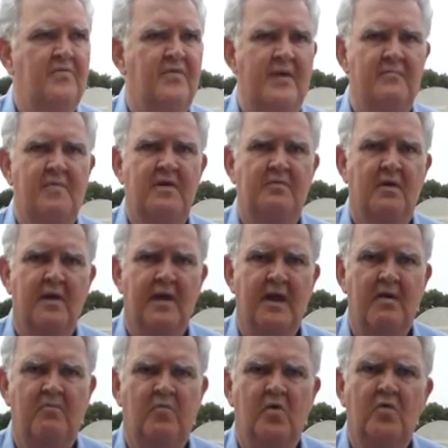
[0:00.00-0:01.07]
Family growing
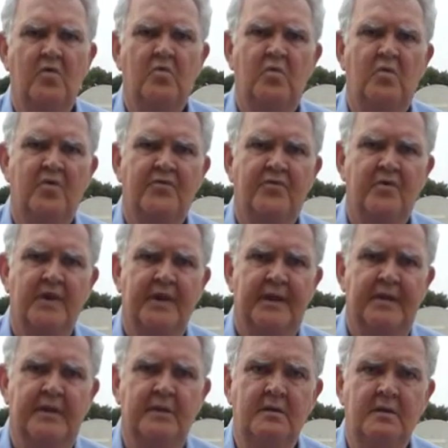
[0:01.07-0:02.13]
up, World War III.
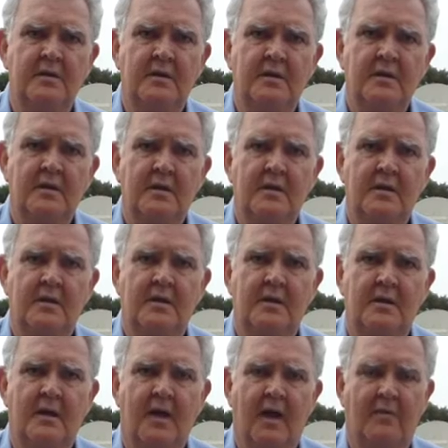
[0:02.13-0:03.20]

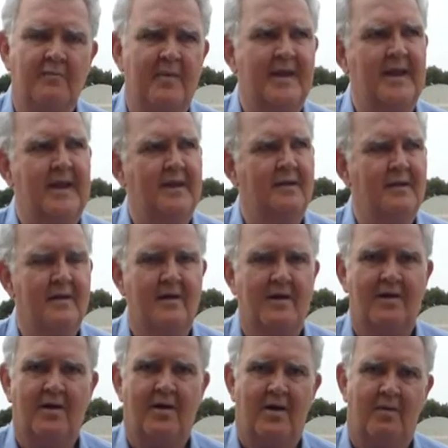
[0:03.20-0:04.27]
Meaning,
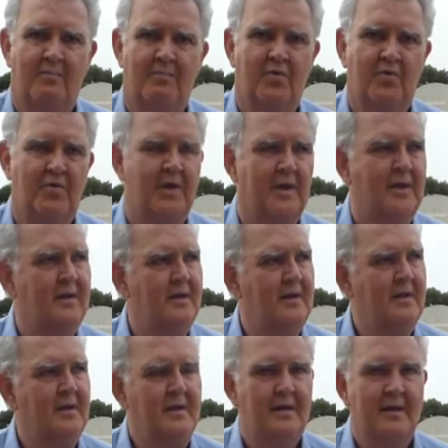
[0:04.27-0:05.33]
oh boy,
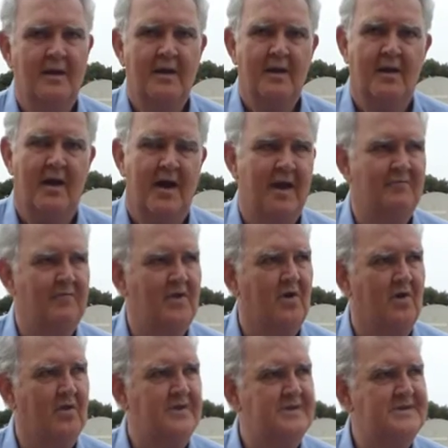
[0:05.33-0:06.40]
I have an
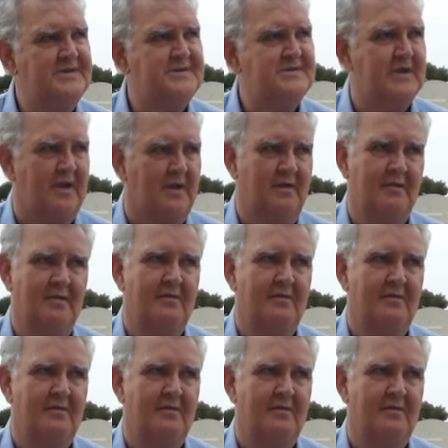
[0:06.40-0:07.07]
older sister.